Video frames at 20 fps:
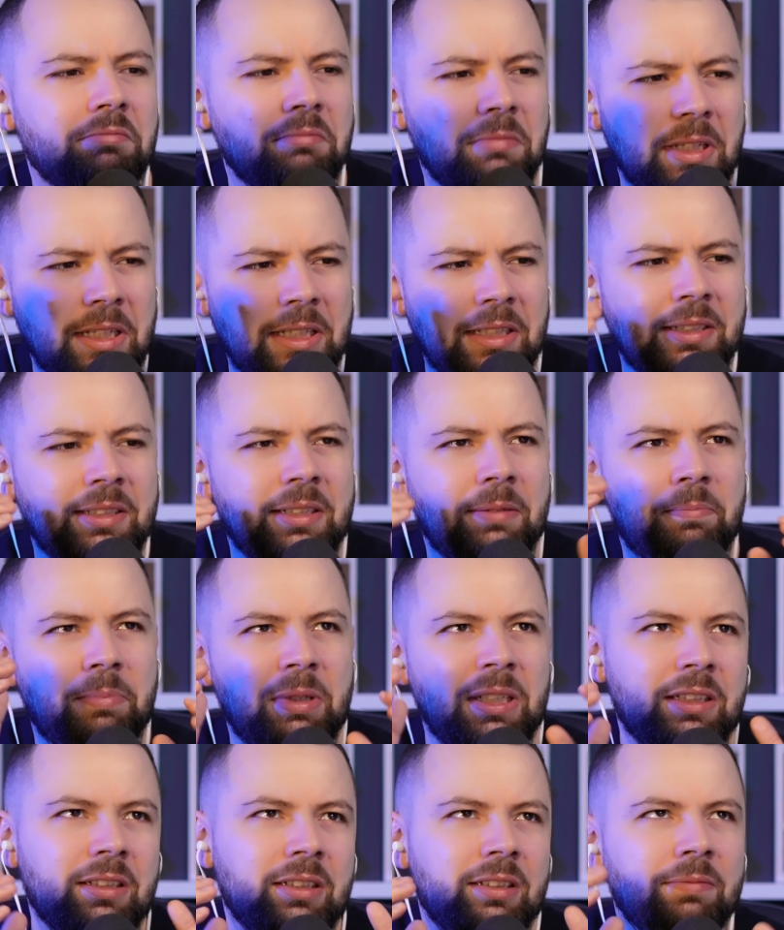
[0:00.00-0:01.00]
is a
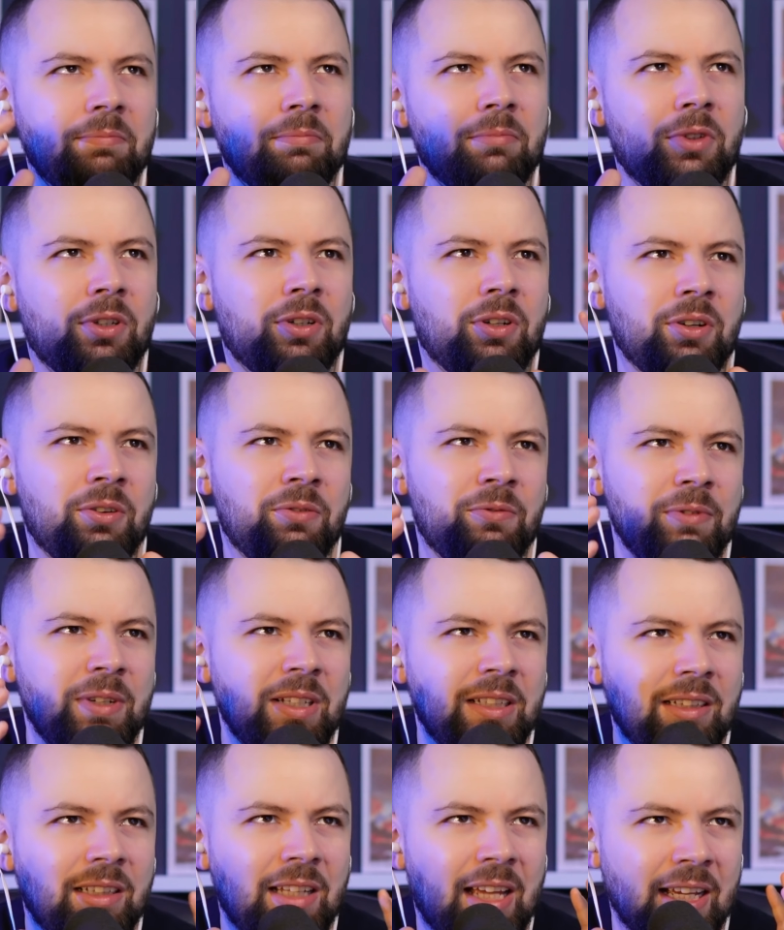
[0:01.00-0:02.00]
bit more
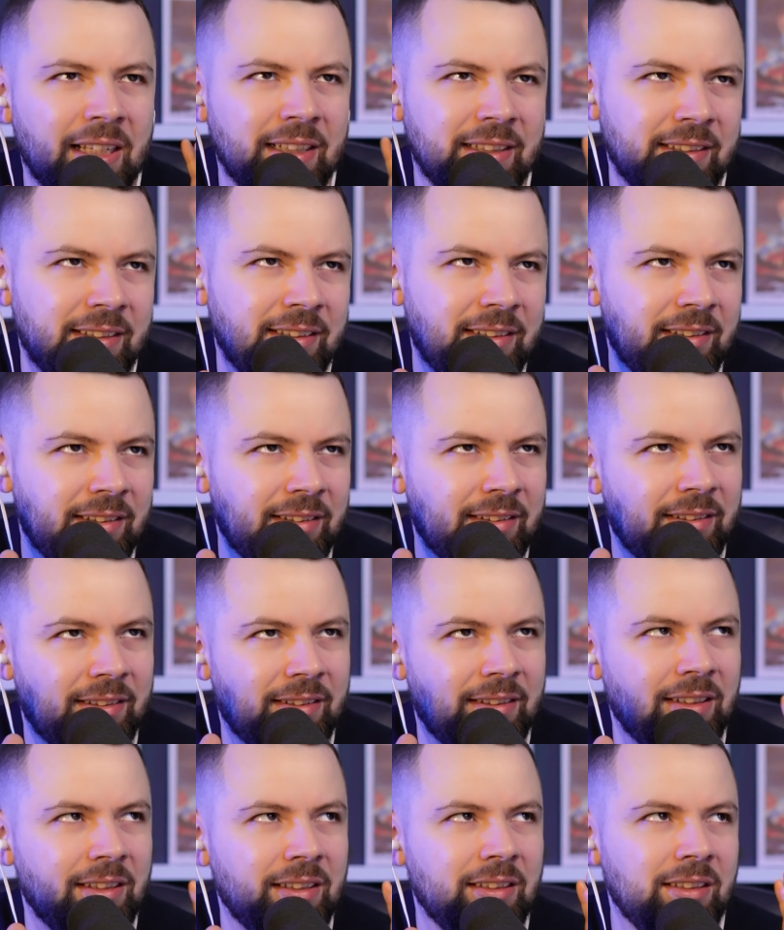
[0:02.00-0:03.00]

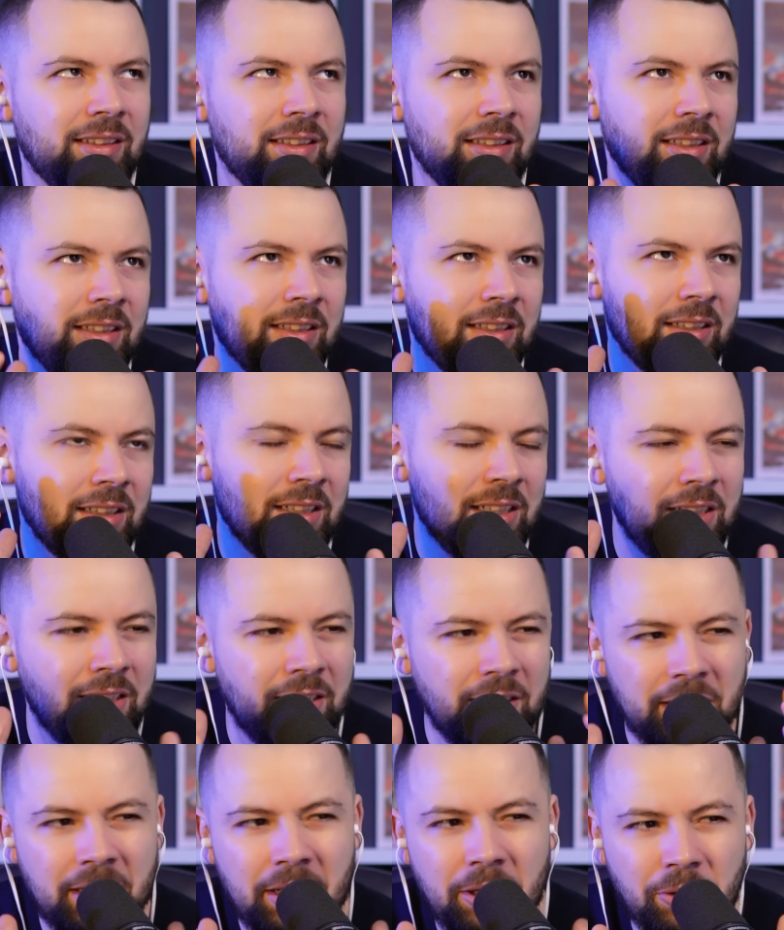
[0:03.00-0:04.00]
relaxing here
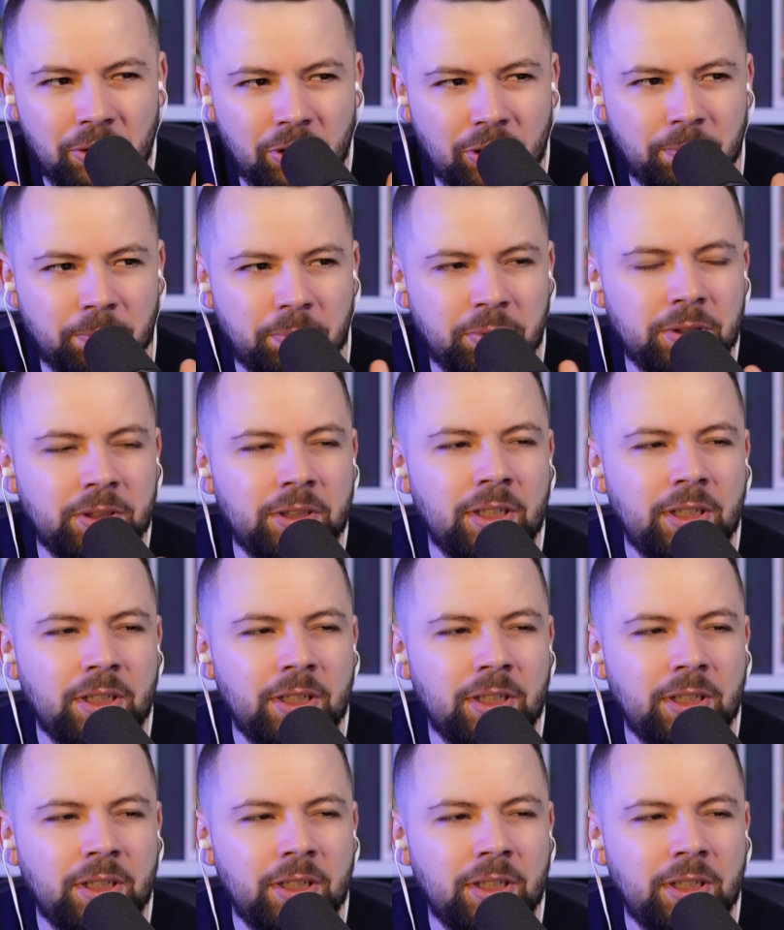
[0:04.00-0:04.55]
in Europe.